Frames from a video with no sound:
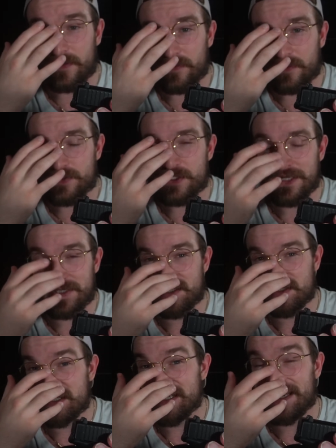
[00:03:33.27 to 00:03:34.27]
or
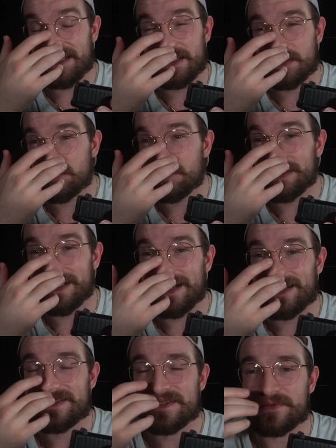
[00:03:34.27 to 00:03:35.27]
changing state into a
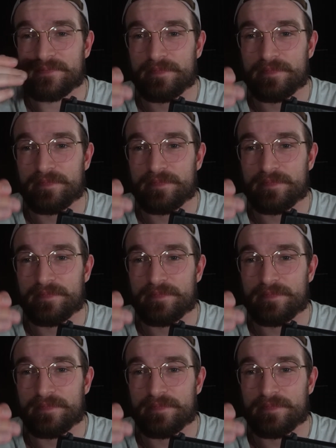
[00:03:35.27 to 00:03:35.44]
gas,